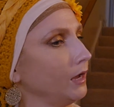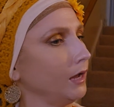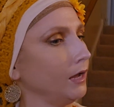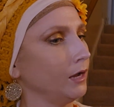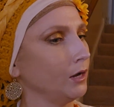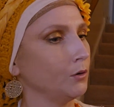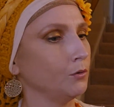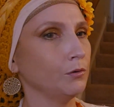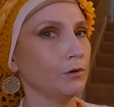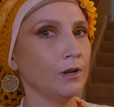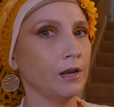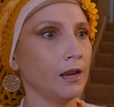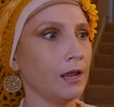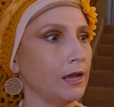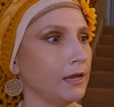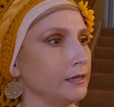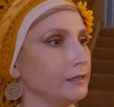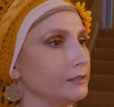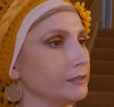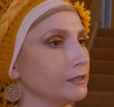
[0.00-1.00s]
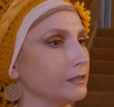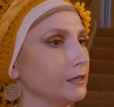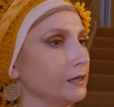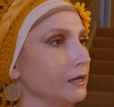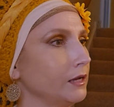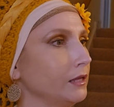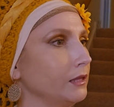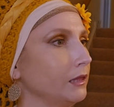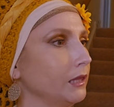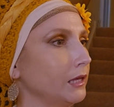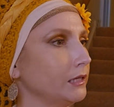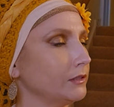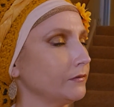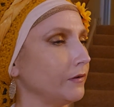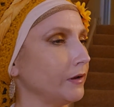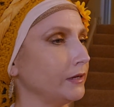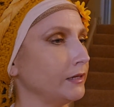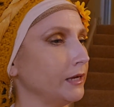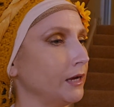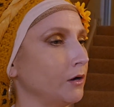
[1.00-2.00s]
How nice. Let's
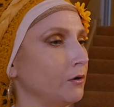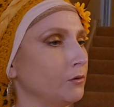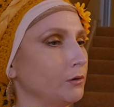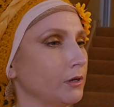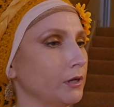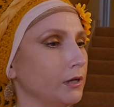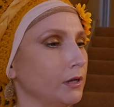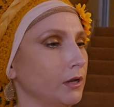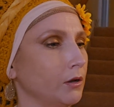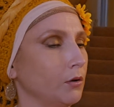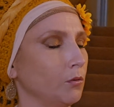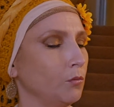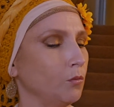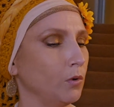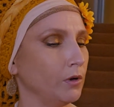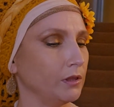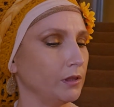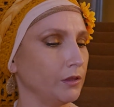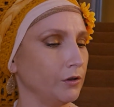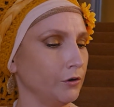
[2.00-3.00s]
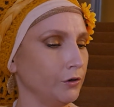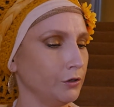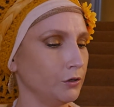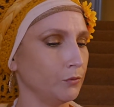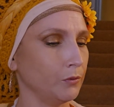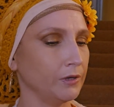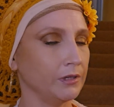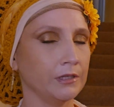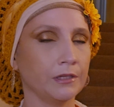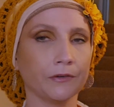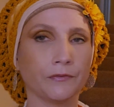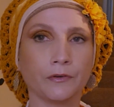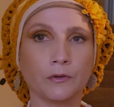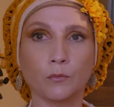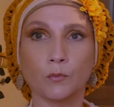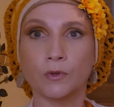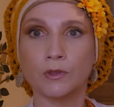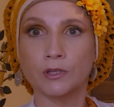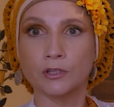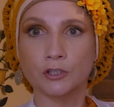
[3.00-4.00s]
find out what they're doing
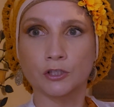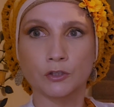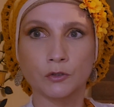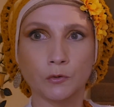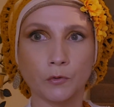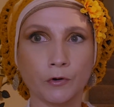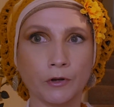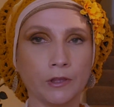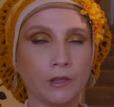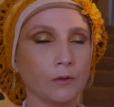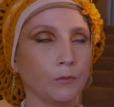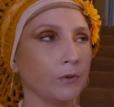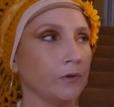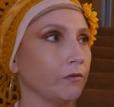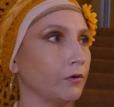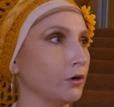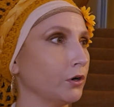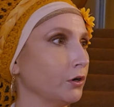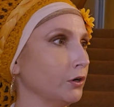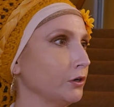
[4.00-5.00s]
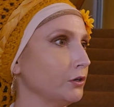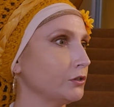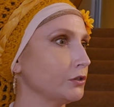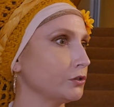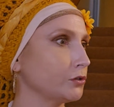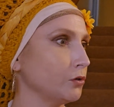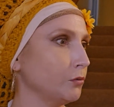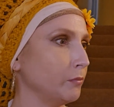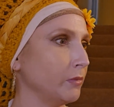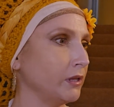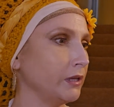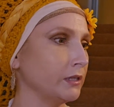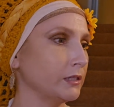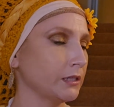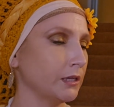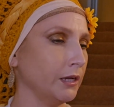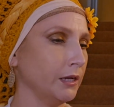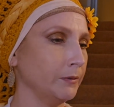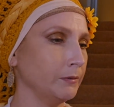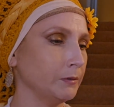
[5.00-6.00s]
different with the story that we've heard so many
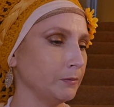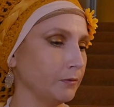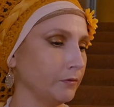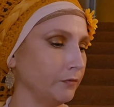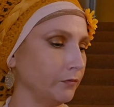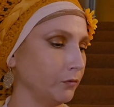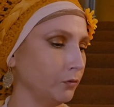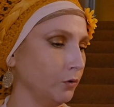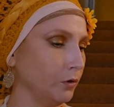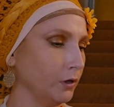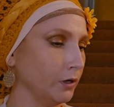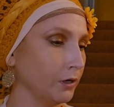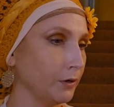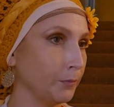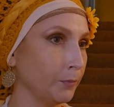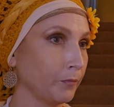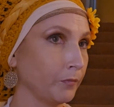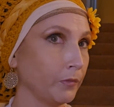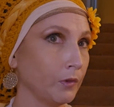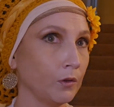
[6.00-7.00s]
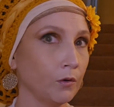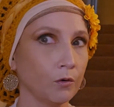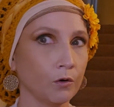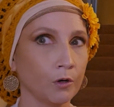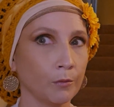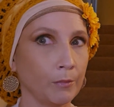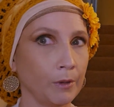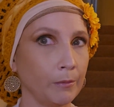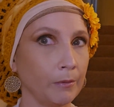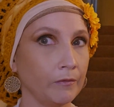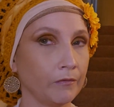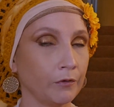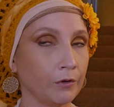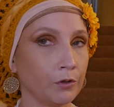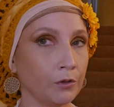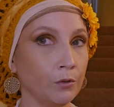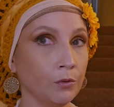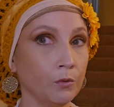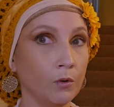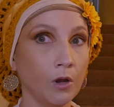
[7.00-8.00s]
times before. Or maybe for
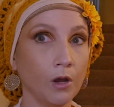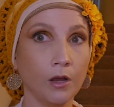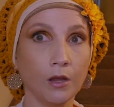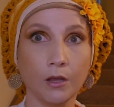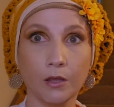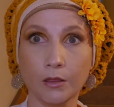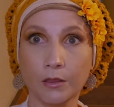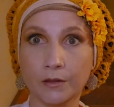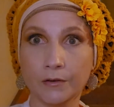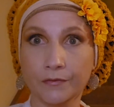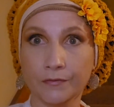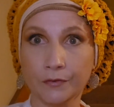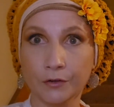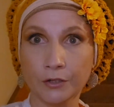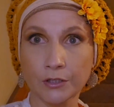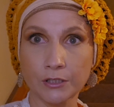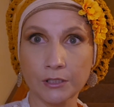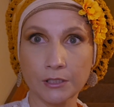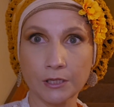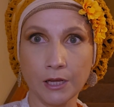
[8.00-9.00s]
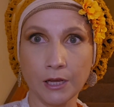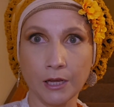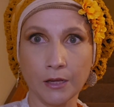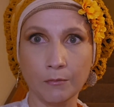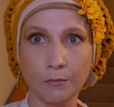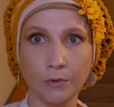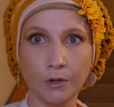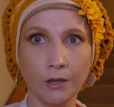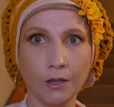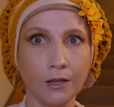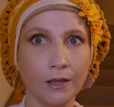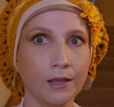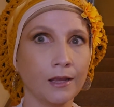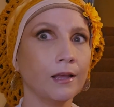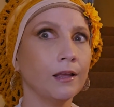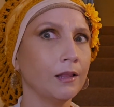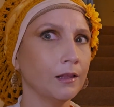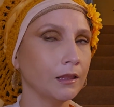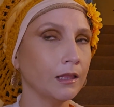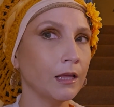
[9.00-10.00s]
you, the first time.
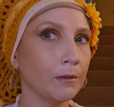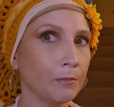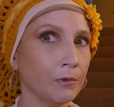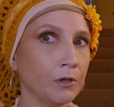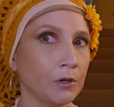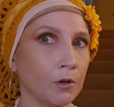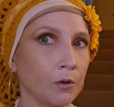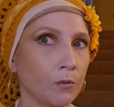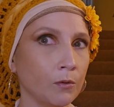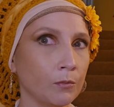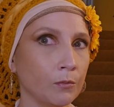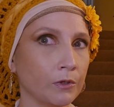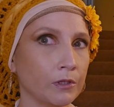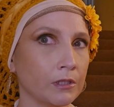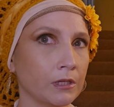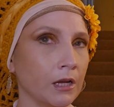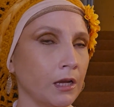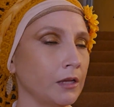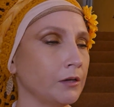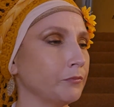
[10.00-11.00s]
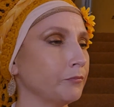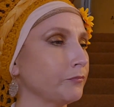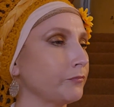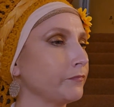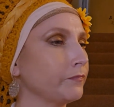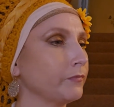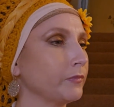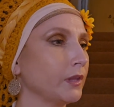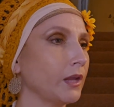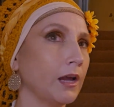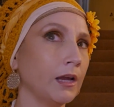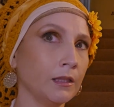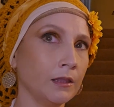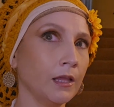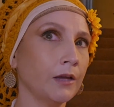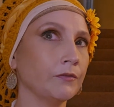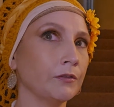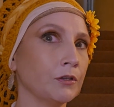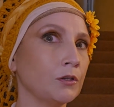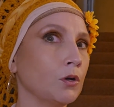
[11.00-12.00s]
Let me know when we're done. I'd
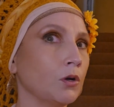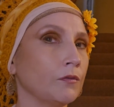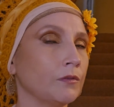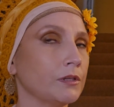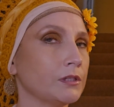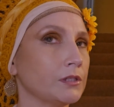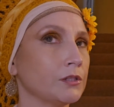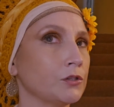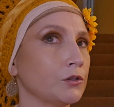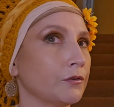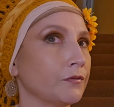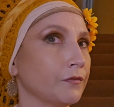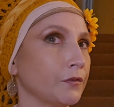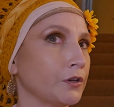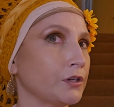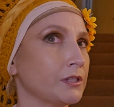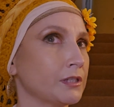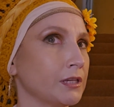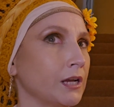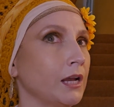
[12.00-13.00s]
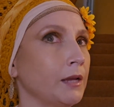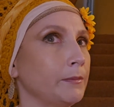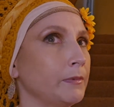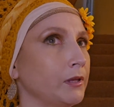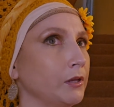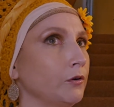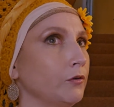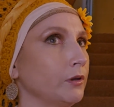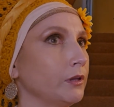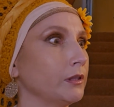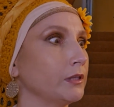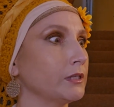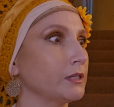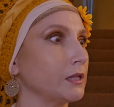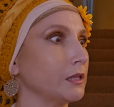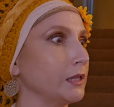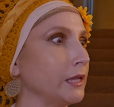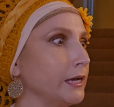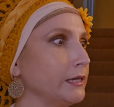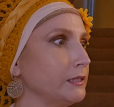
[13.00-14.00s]
love to know if this is your first time hearing this
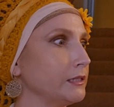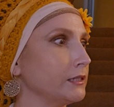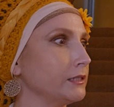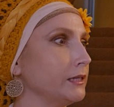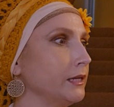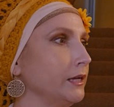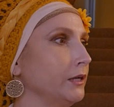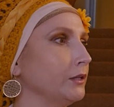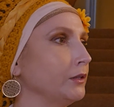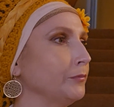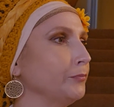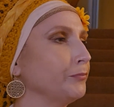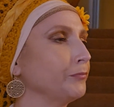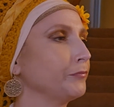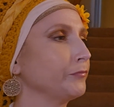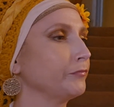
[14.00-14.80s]
classic tale.